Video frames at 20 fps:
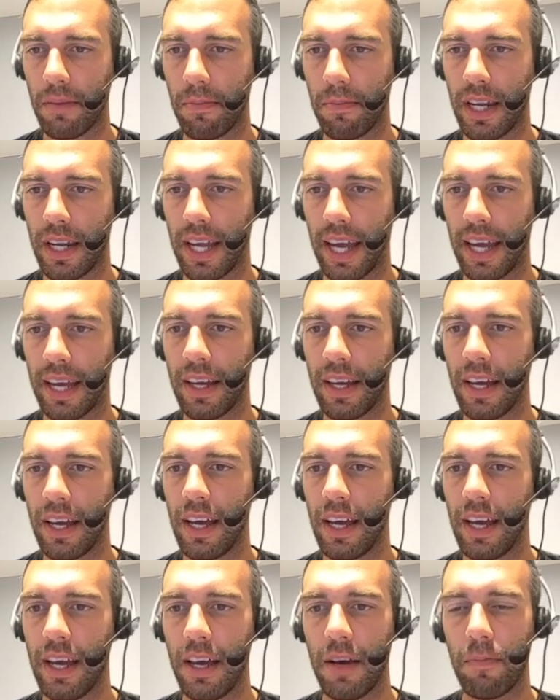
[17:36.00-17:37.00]
battles on Monday.
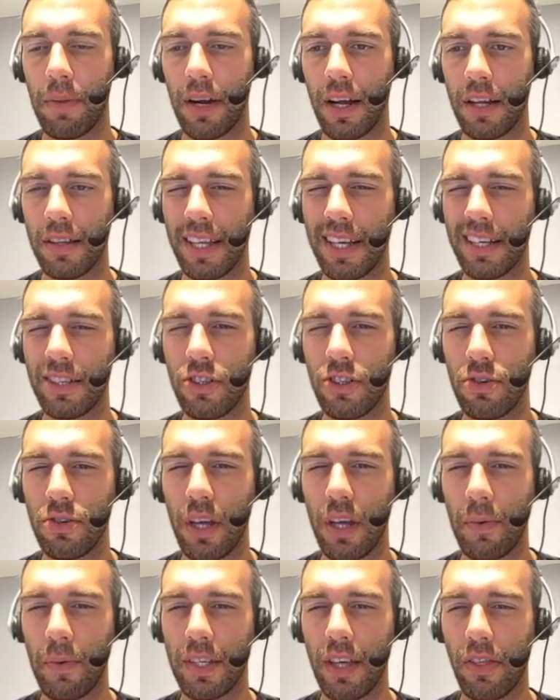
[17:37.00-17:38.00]
But on, I think,
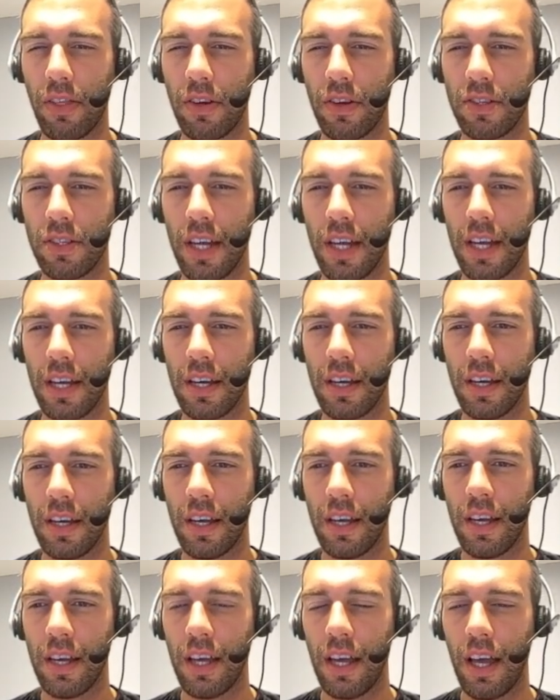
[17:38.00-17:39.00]
Tuesday, Wednesday, Thursday,
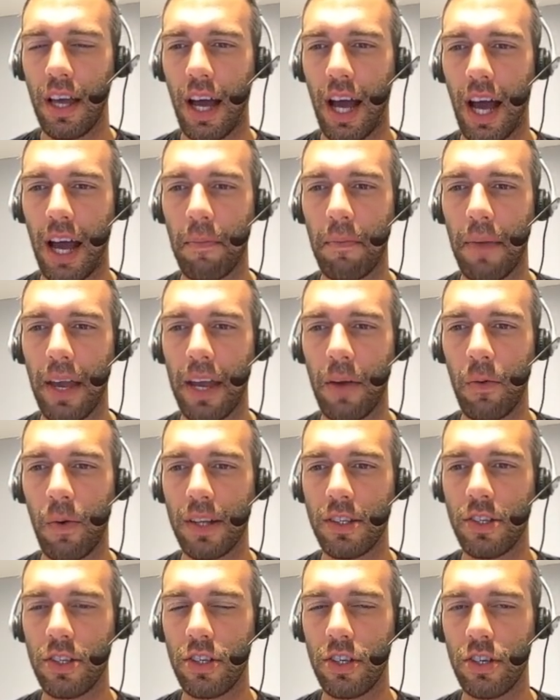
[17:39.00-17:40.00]
I may
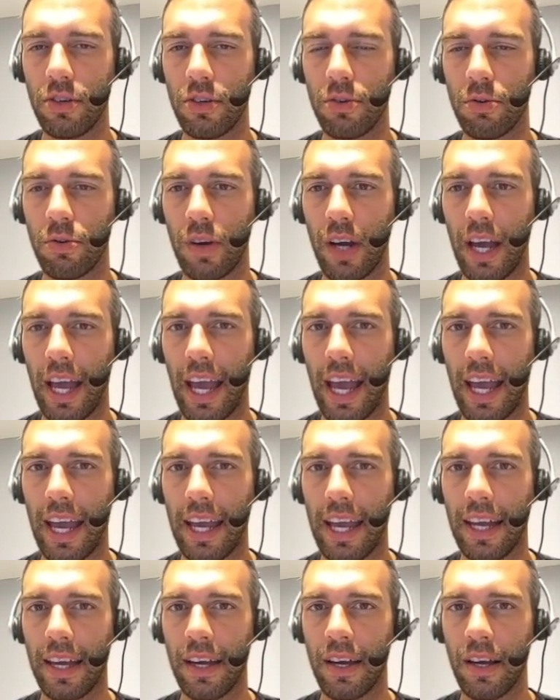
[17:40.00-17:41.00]
want to do
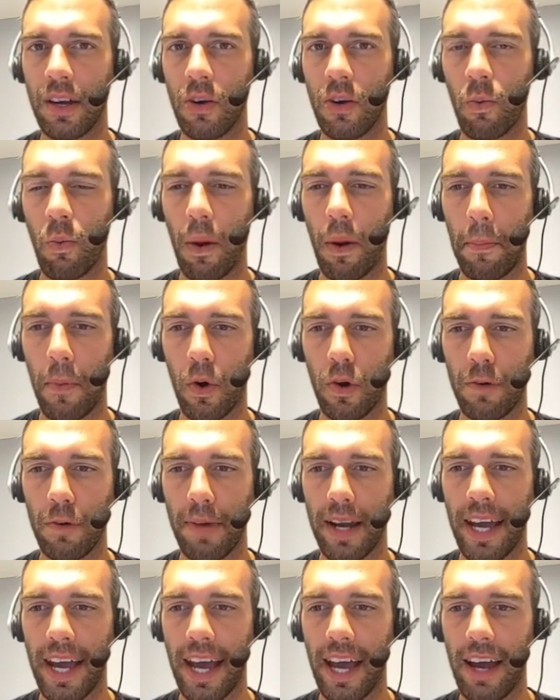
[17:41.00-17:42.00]
a what
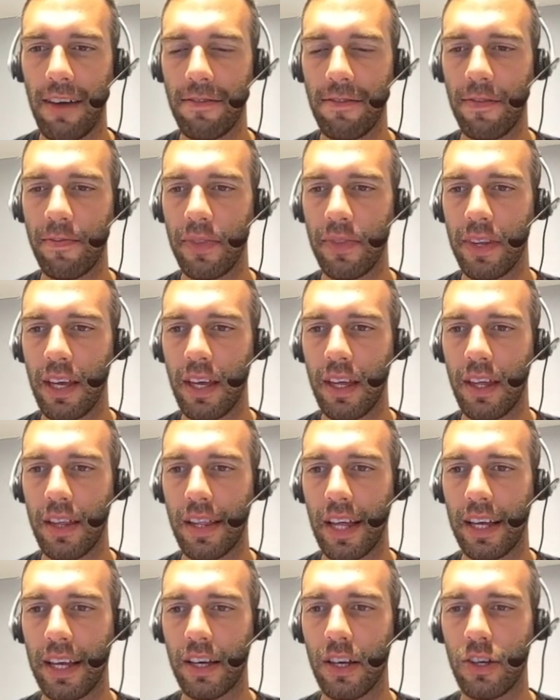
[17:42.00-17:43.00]
Pokemon I have.
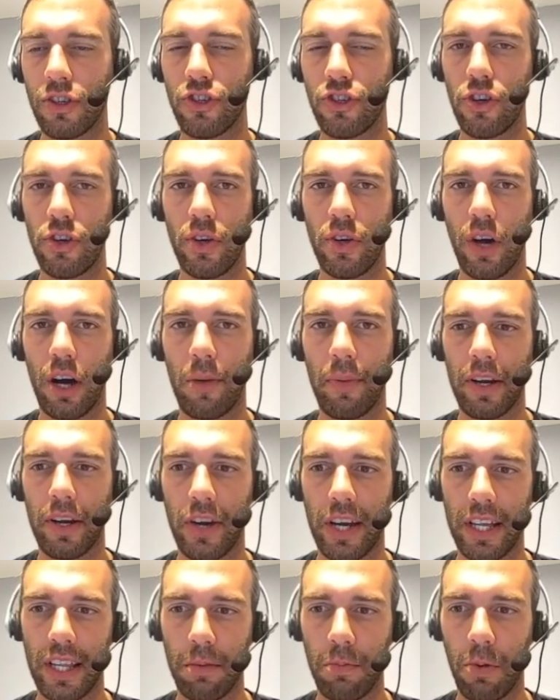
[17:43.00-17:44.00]
Like, show you all
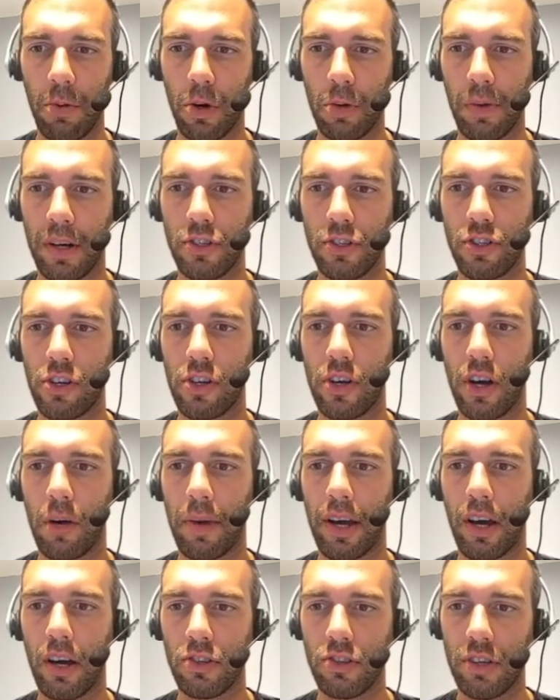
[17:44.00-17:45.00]
my Great League Pokemon, show you
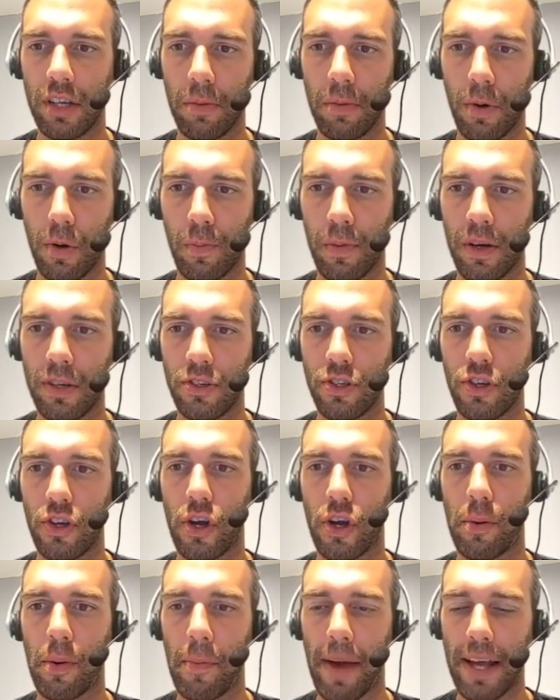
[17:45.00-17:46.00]
all my Ultra League Pokemon,
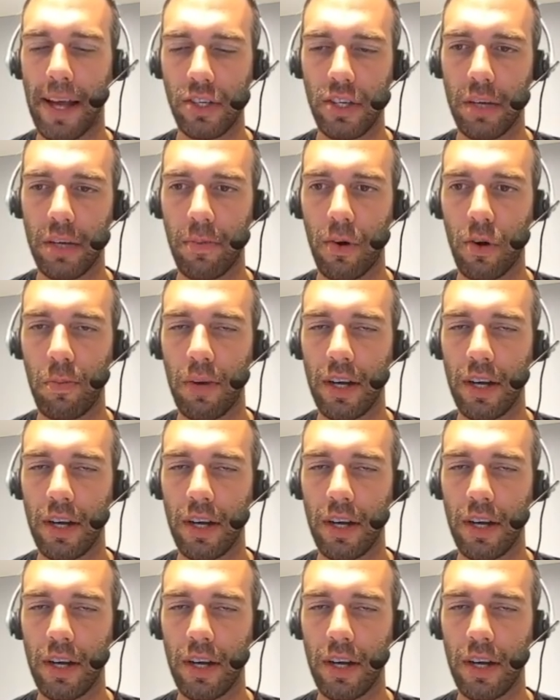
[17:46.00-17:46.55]
show you all my Master